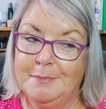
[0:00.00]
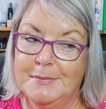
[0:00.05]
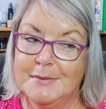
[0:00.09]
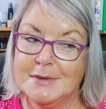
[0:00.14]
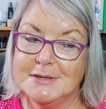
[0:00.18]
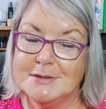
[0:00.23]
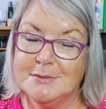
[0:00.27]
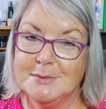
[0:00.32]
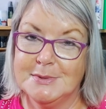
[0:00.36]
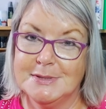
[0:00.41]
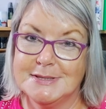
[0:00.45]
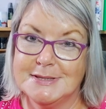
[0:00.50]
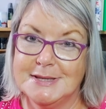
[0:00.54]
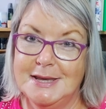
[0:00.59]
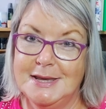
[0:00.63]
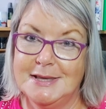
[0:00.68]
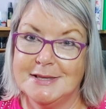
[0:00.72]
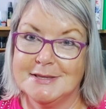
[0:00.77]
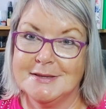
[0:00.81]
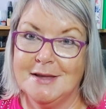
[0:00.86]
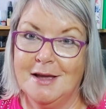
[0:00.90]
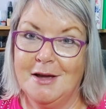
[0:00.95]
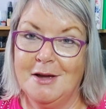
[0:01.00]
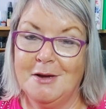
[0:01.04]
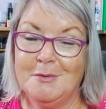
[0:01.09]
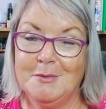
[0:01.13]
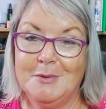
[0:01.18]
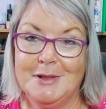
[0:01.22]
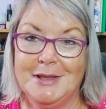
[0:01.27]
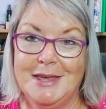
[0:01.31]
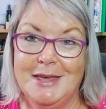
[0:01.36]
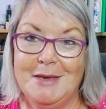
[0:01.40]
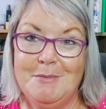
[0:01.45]
So we'll see. So I
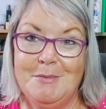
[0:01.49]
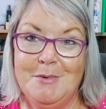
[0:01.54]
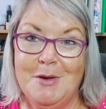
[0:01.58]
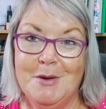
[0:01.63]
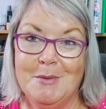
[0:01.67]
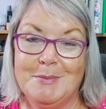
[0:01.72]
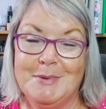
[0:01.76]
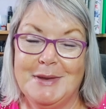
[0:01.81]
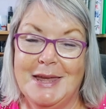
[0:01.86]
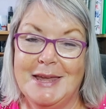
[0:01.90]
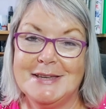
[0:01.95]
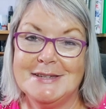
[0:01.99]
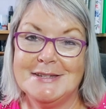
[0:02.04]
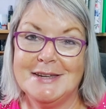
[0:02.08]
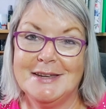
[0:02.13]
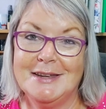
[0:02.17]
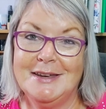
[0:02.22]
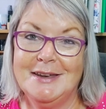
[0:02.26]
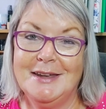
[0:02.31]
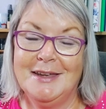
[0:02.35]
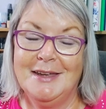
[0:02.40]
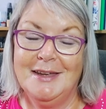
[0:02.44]
will keep you updated